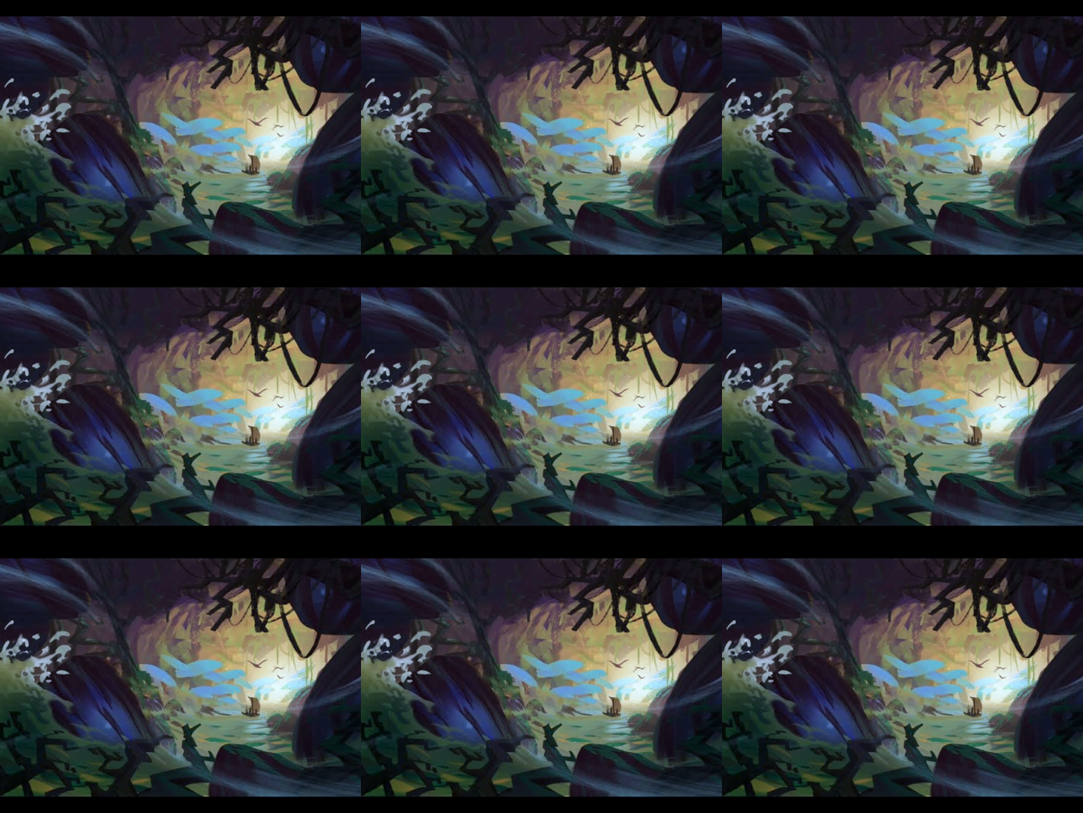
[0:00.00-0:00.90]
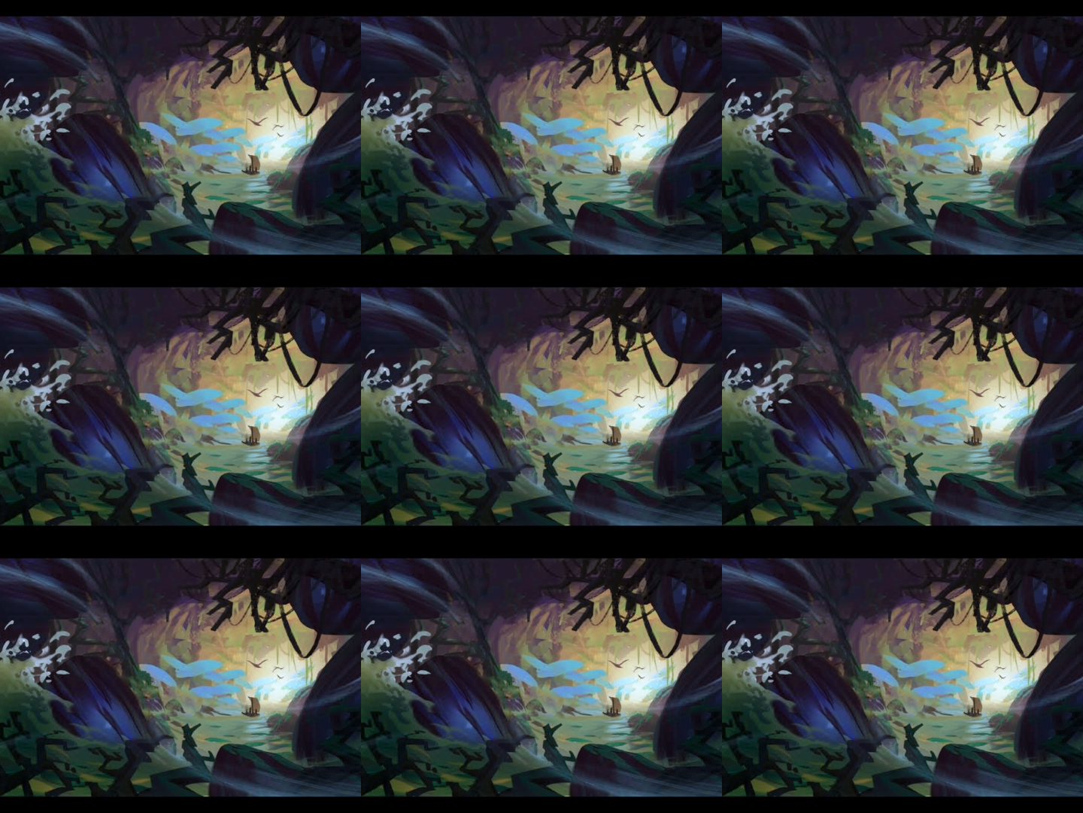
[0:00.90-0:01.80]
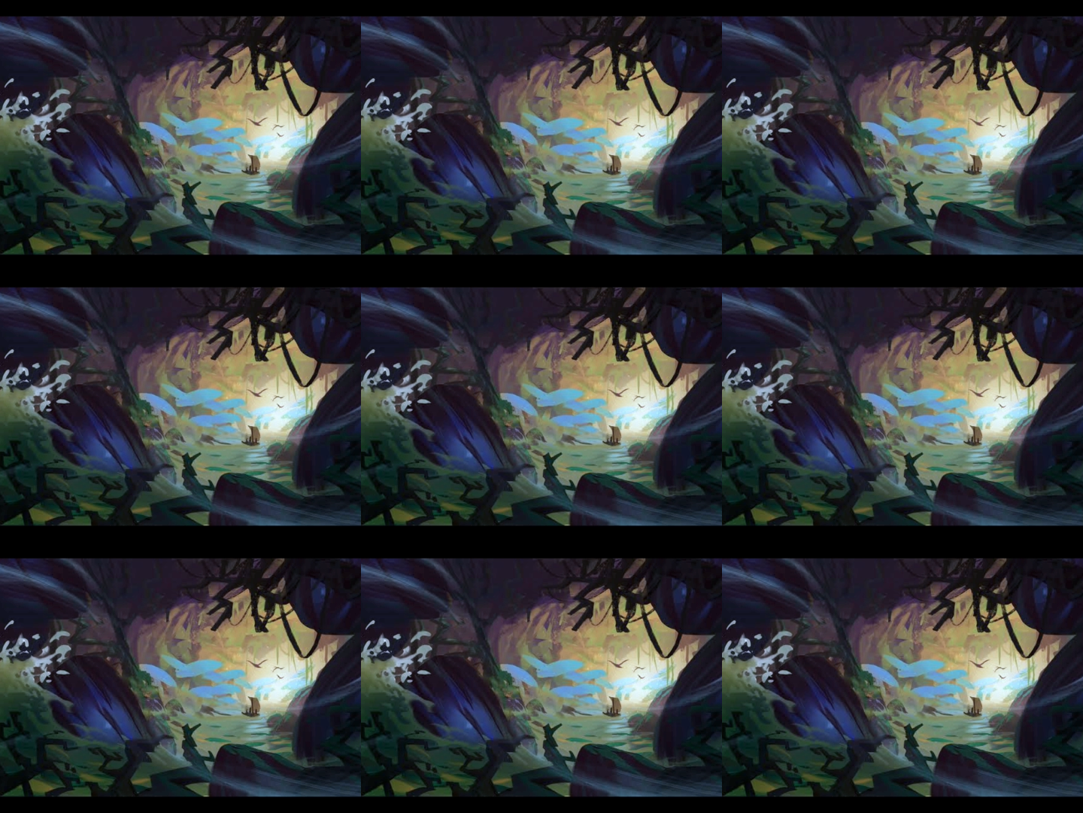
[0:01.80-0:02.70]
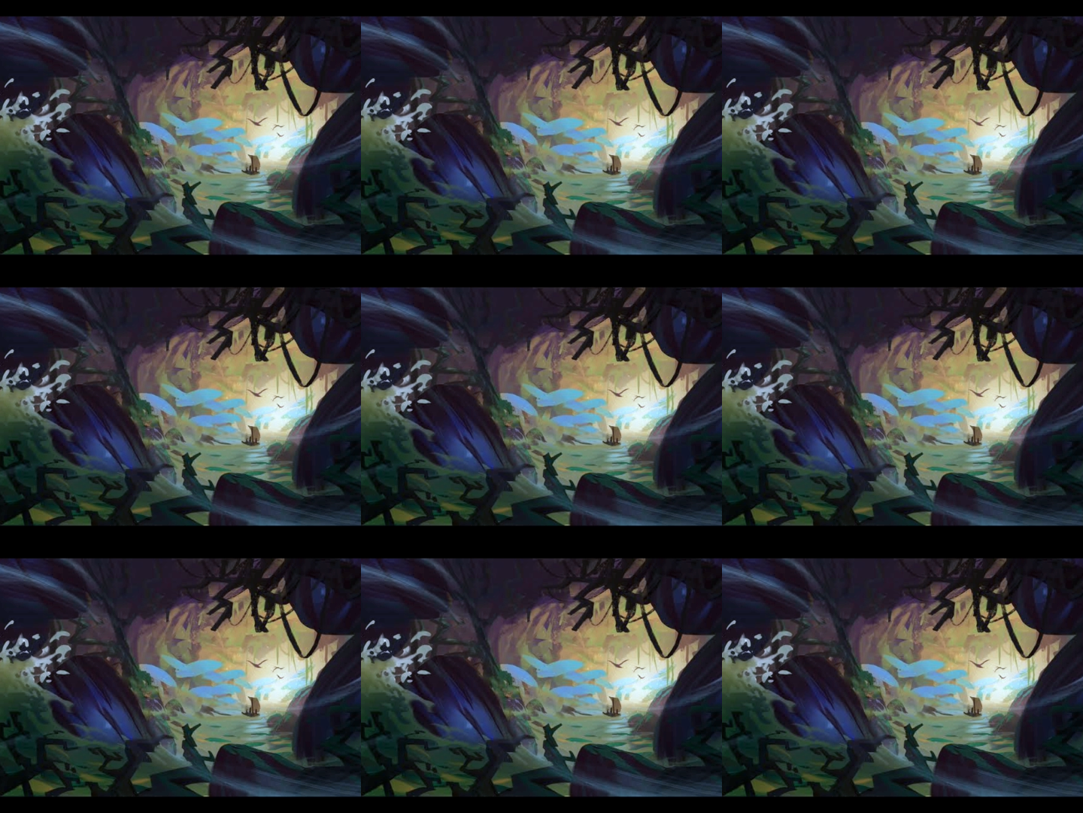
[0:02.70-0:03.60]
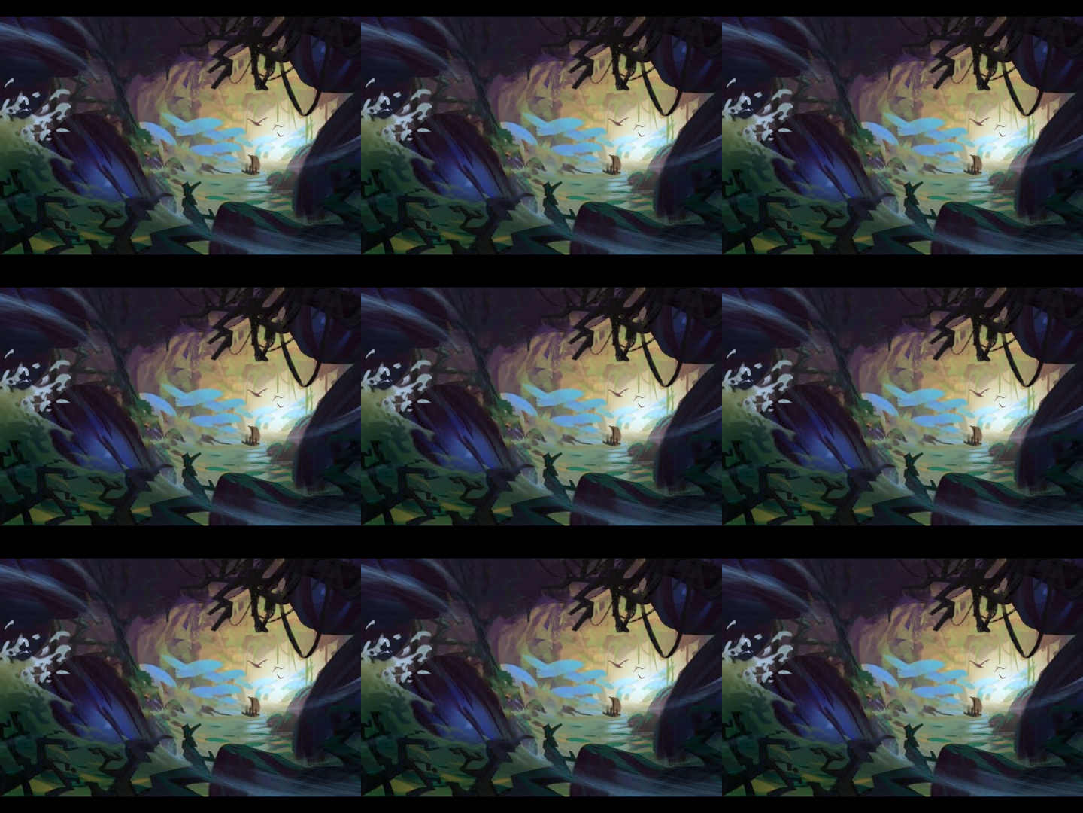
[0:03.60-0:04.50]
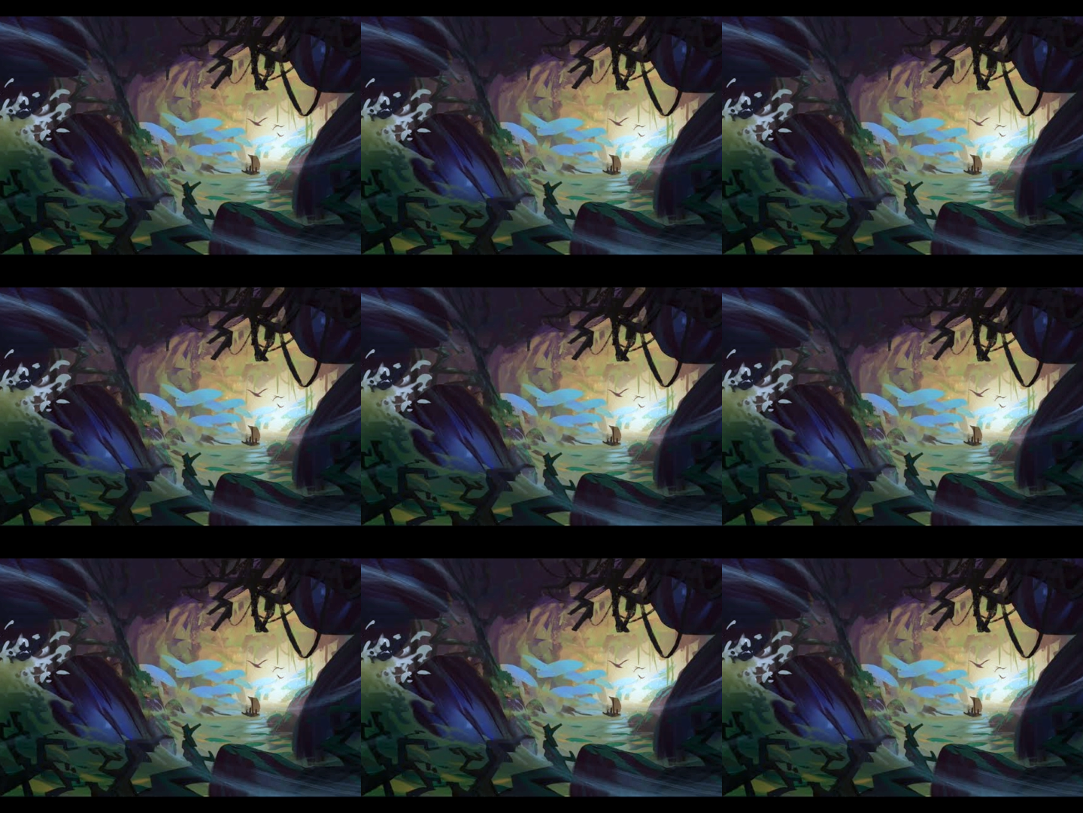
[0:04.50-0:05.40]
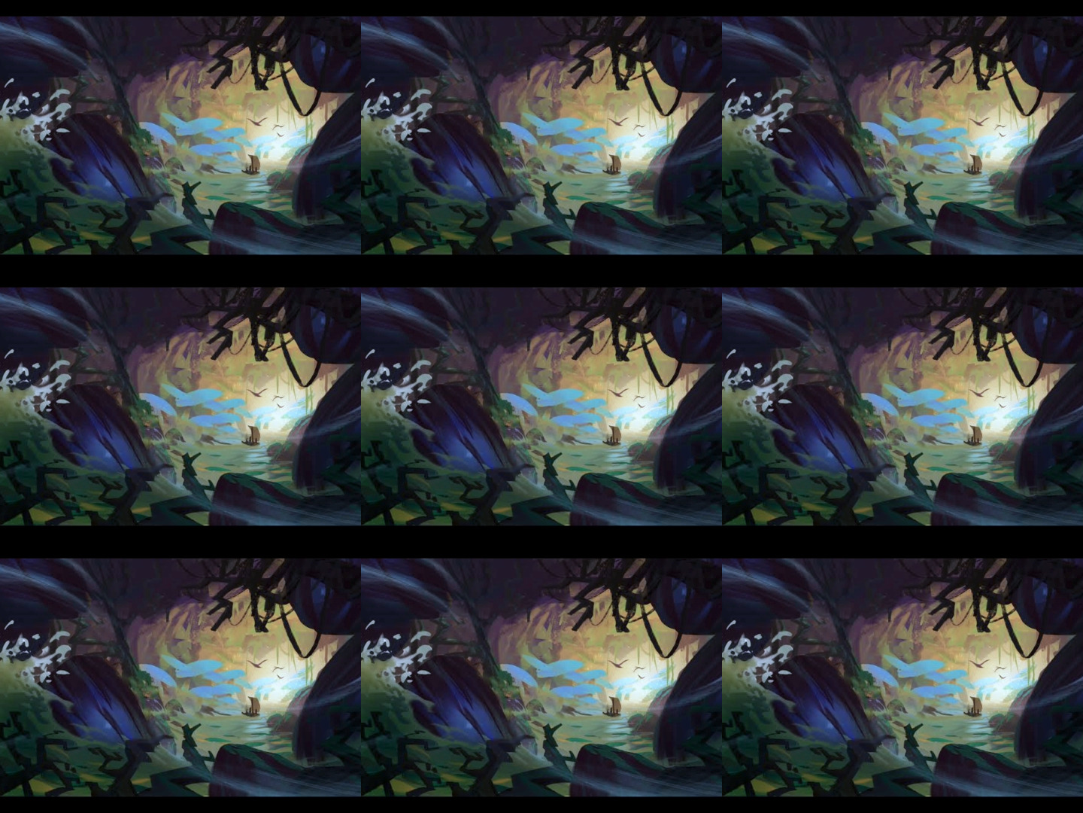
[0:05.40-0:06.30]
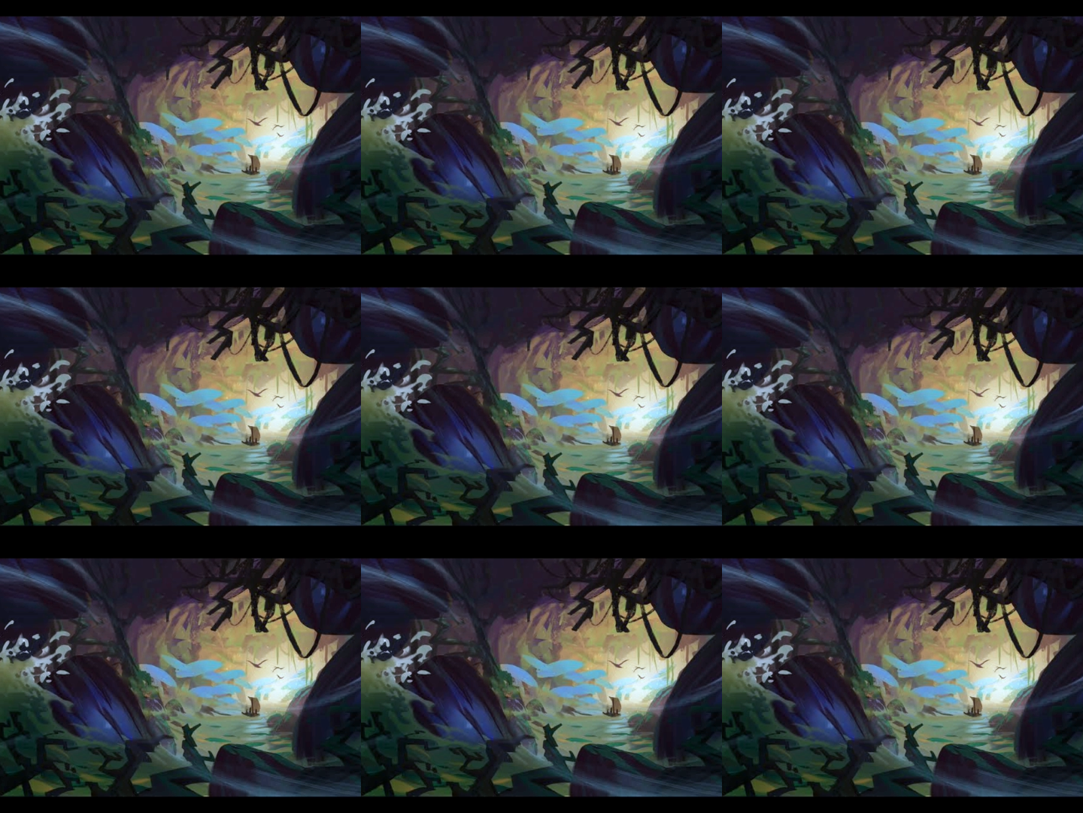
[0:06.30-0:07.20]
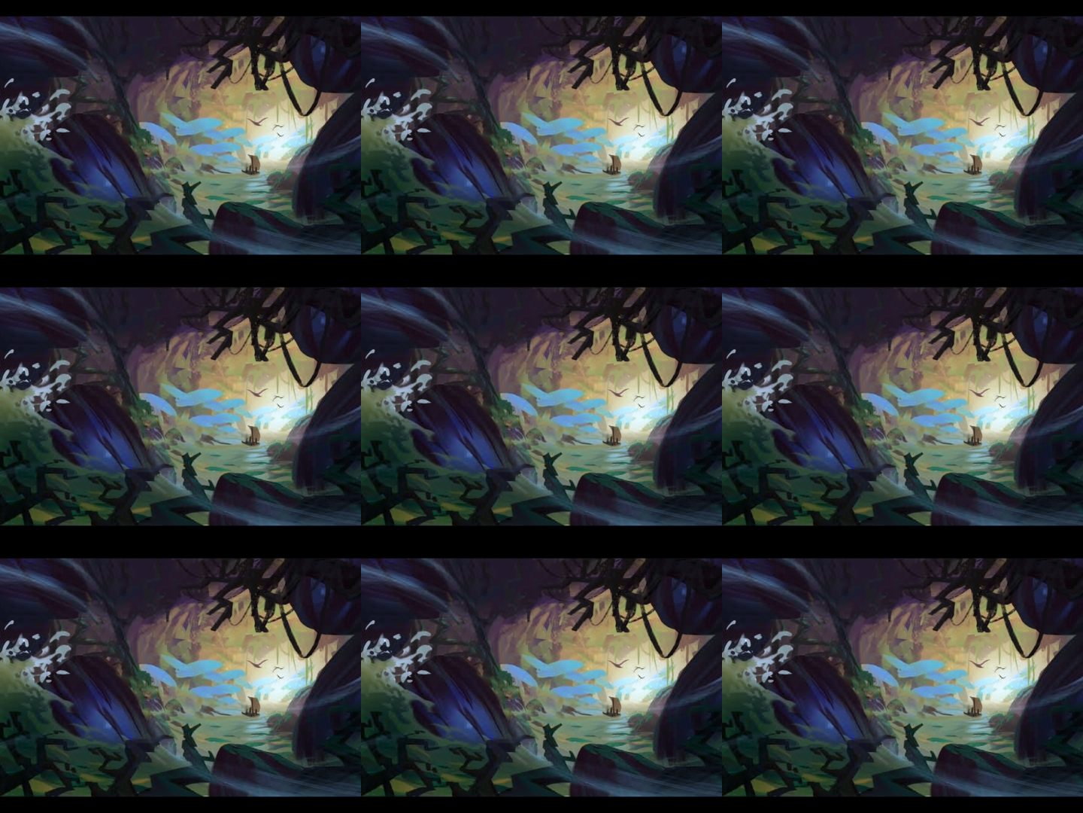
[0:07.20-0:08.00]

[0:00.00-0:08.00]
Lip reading: Nobody's mouth can be seen.